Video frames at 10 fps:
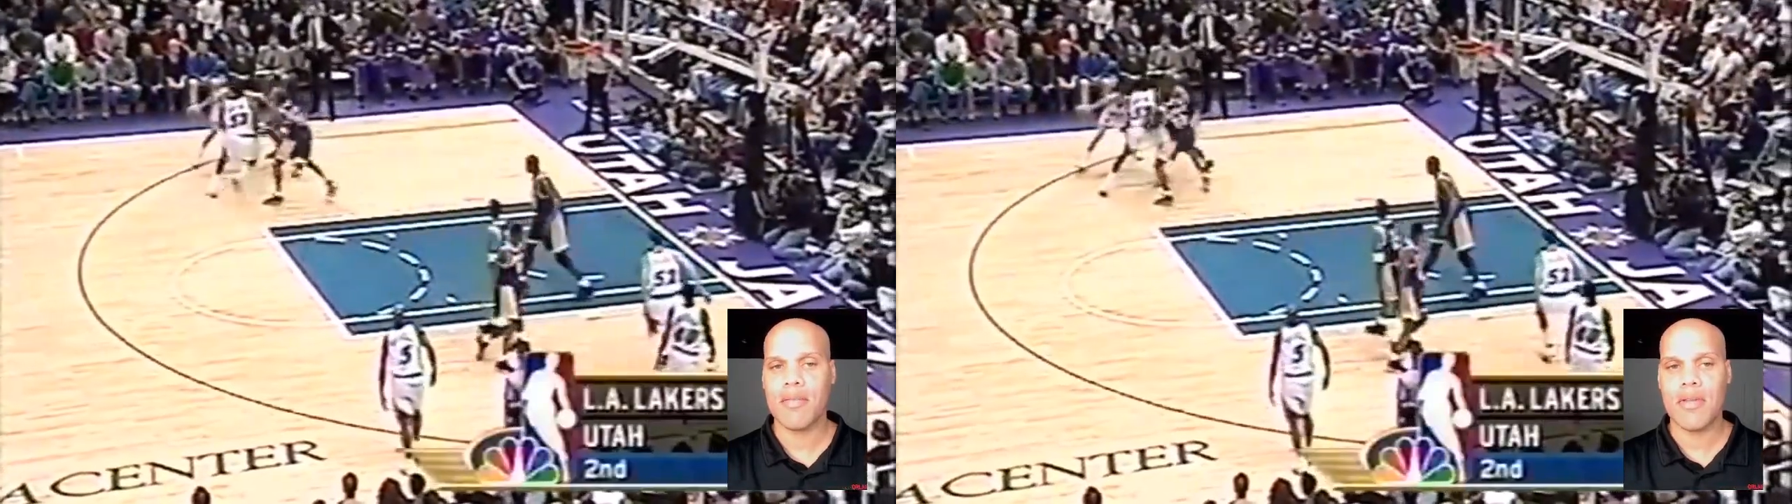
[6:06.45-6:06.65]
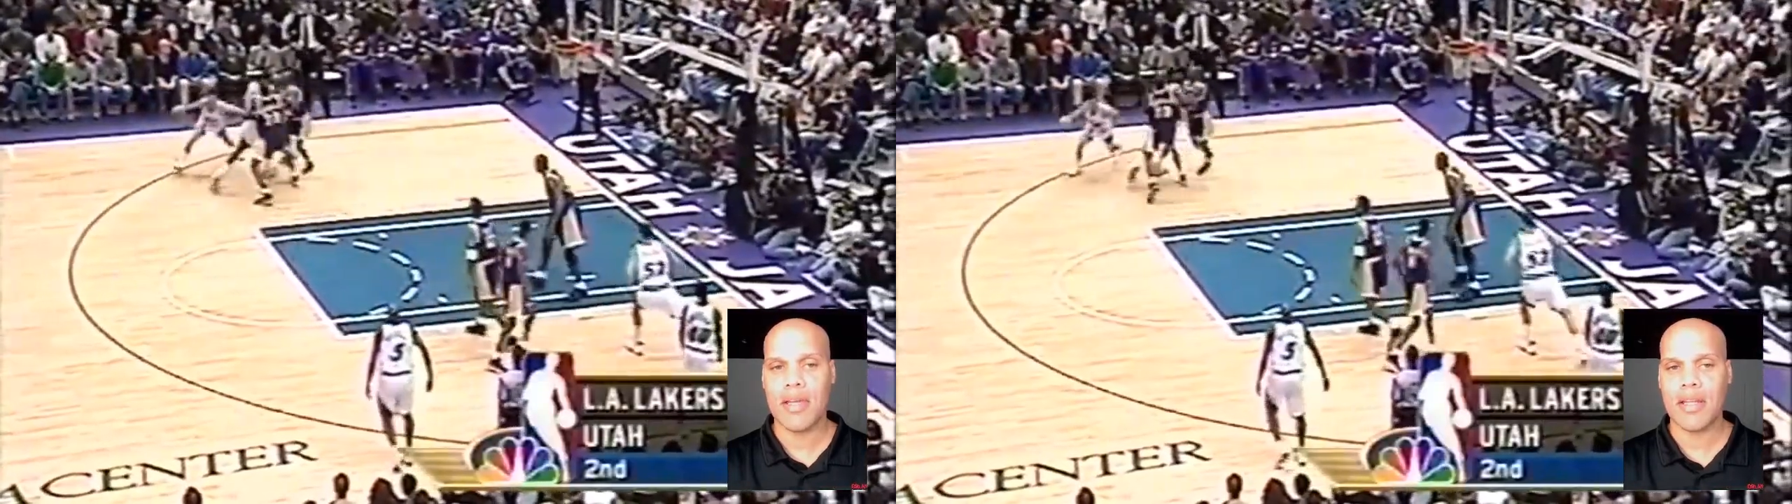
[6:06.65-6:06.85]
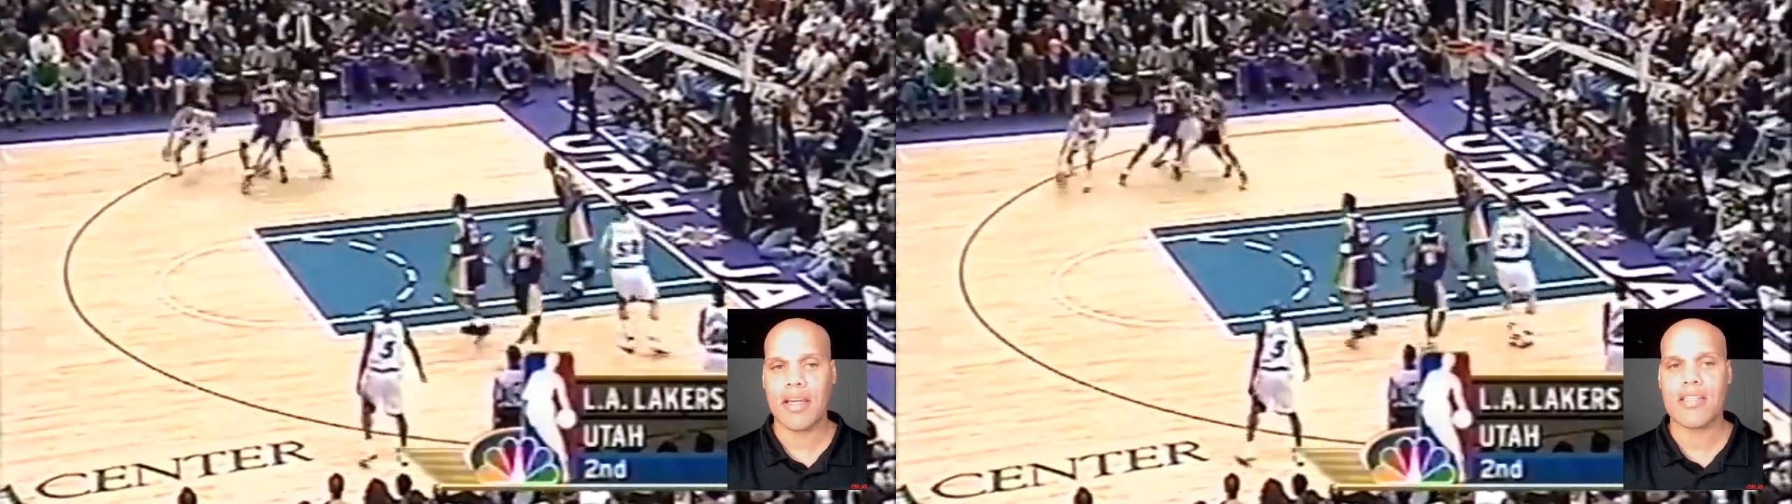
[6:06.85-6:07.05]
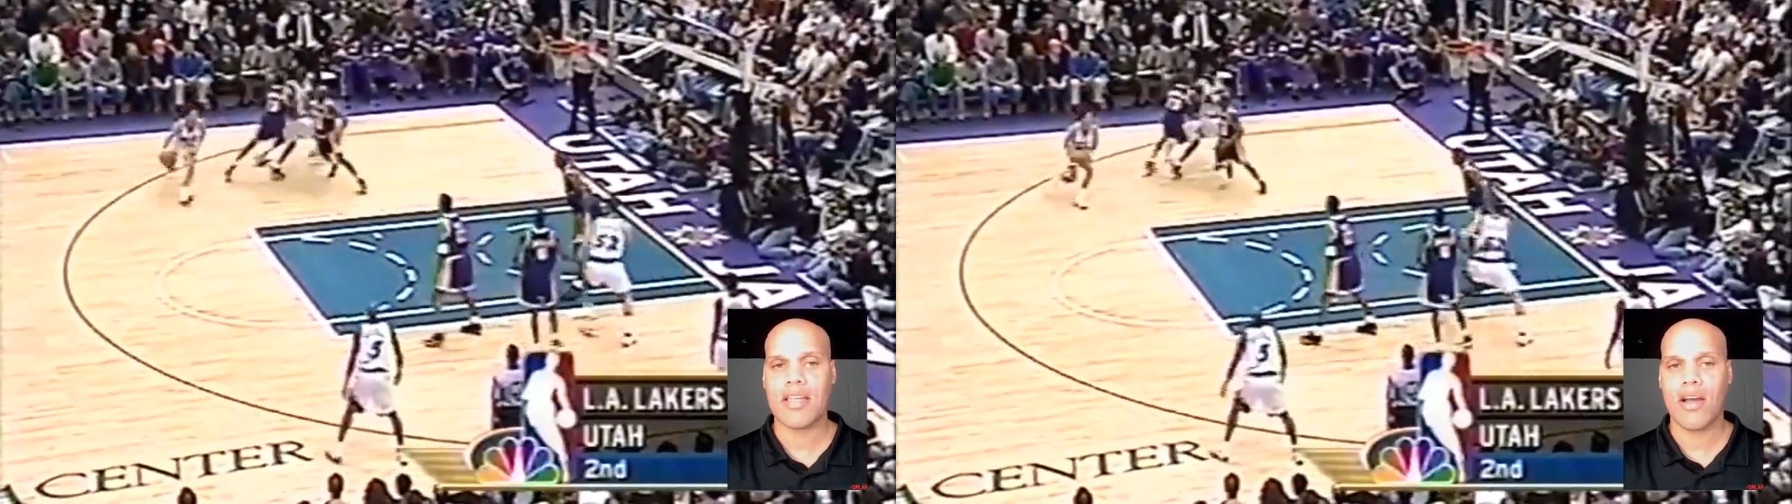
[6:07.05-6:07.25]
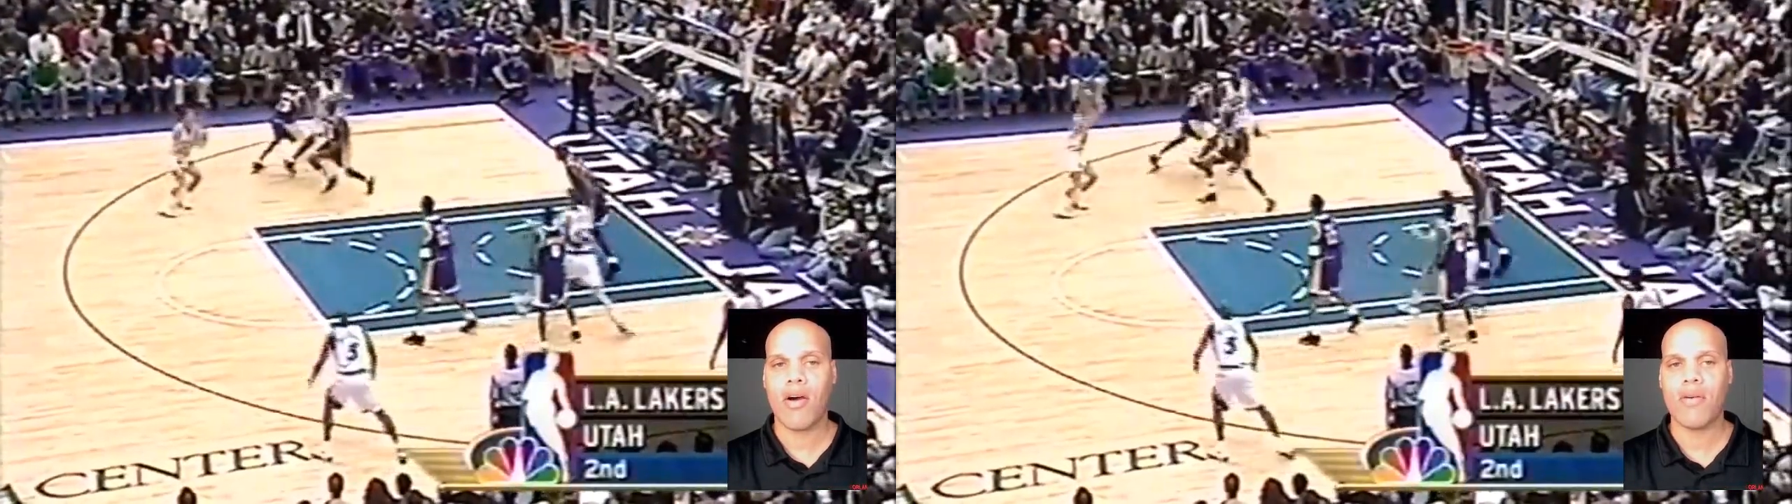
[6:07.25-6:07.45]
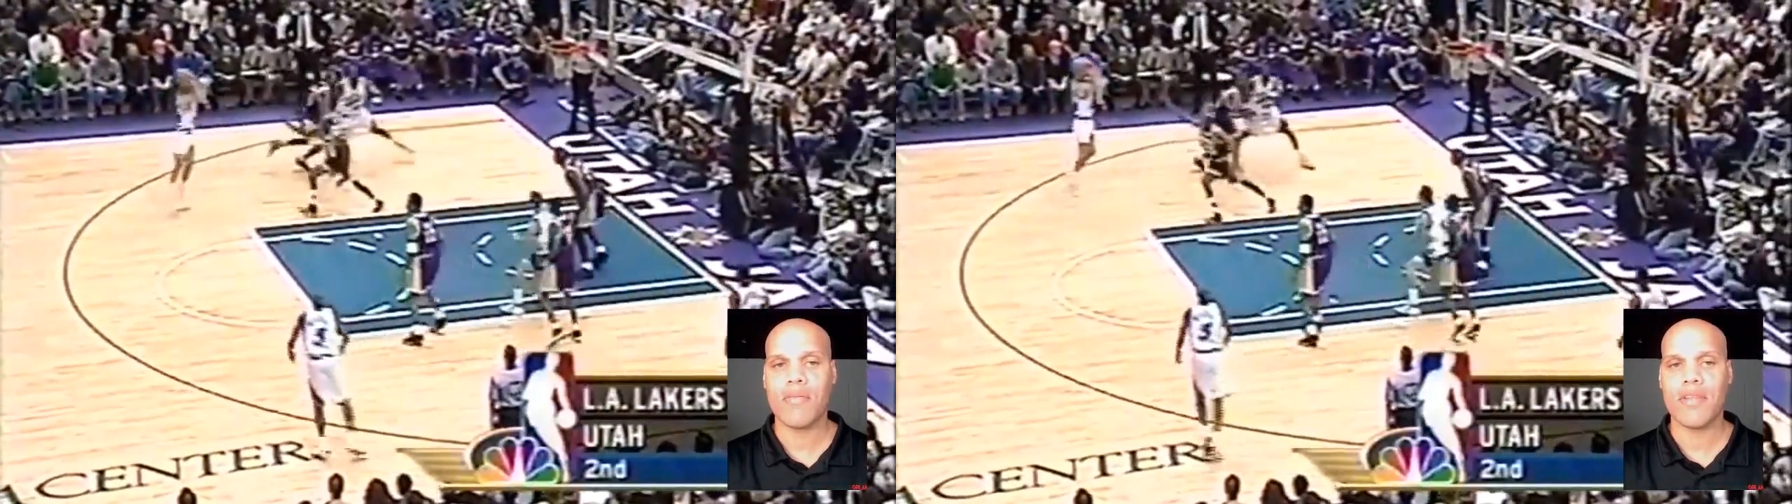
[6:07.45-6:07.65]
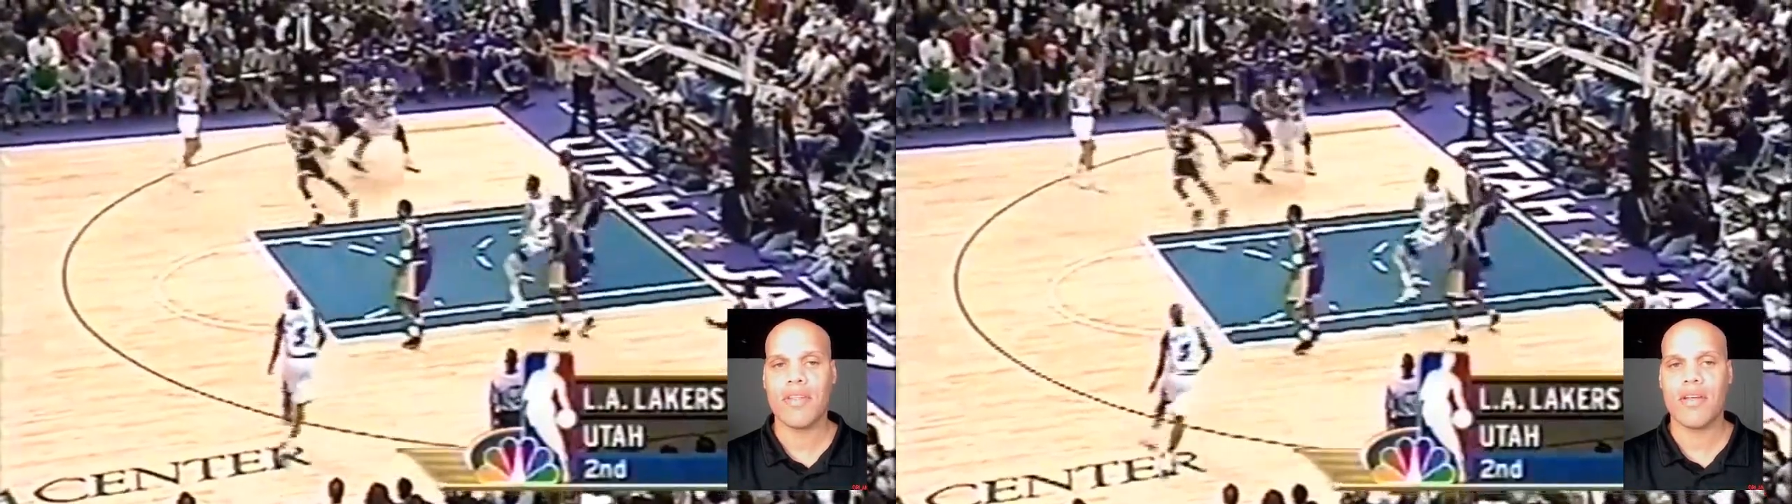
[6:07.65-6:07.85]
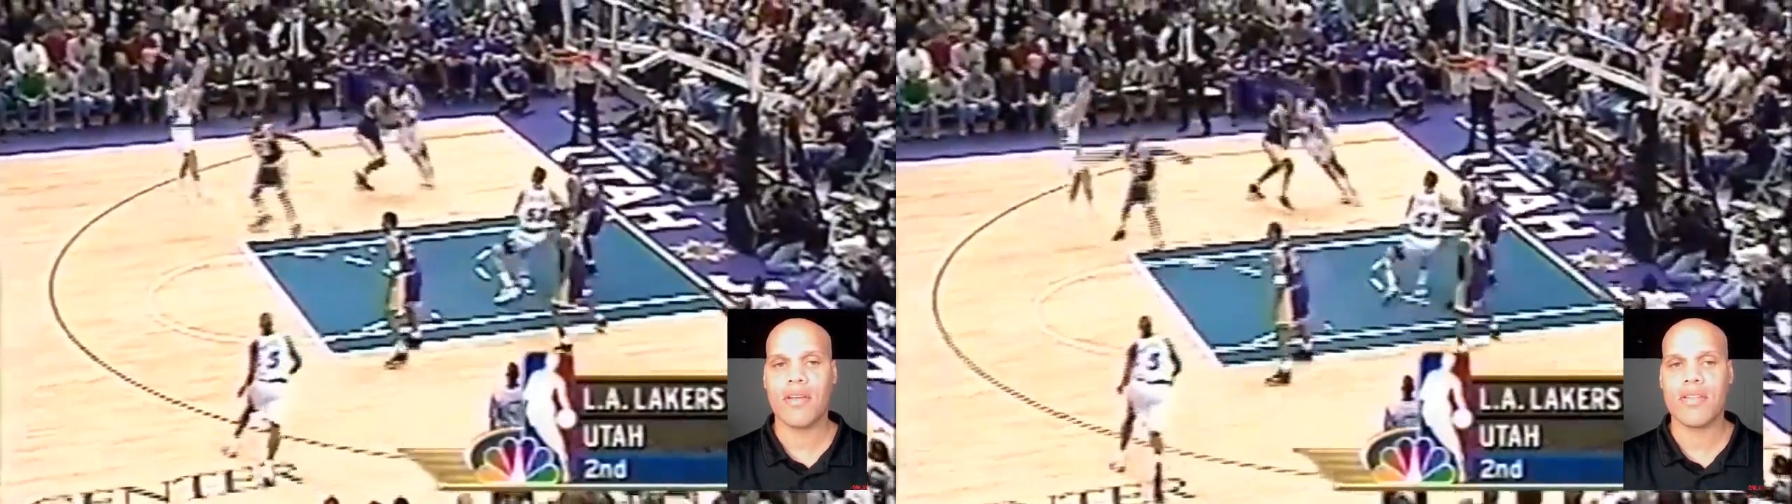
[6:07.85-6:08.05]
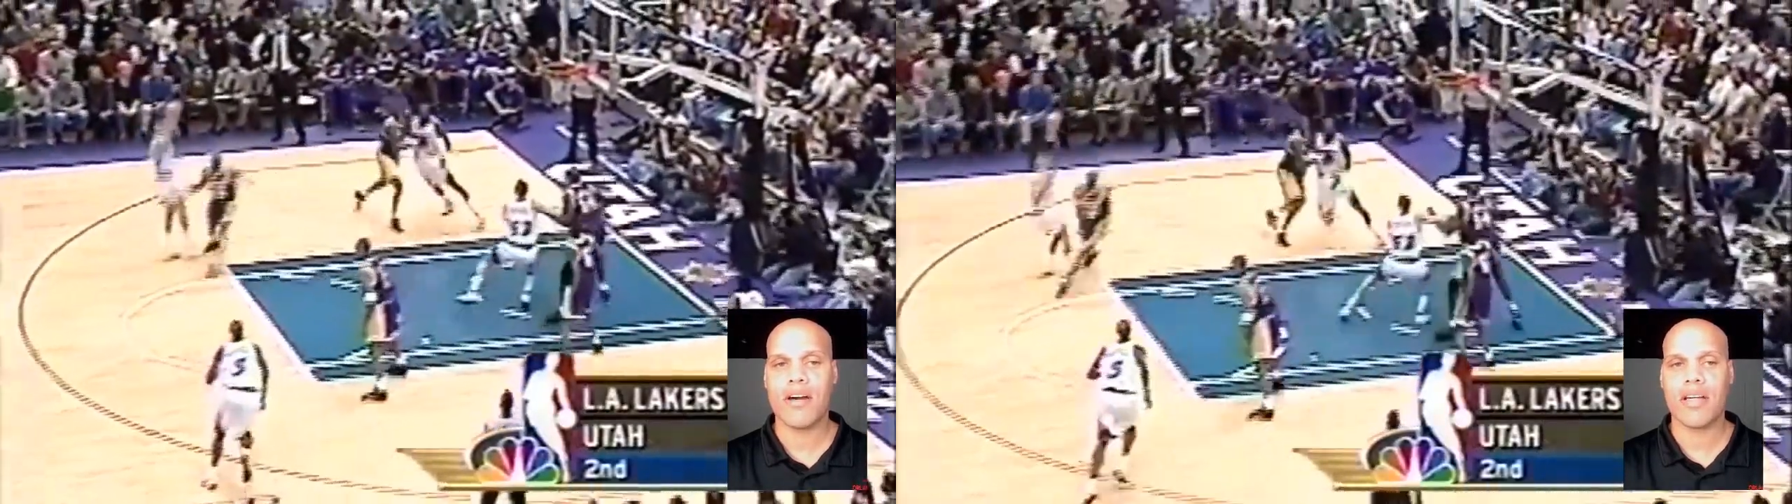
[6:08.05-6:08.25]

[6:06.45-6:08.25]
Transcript: And like I said, I'll talk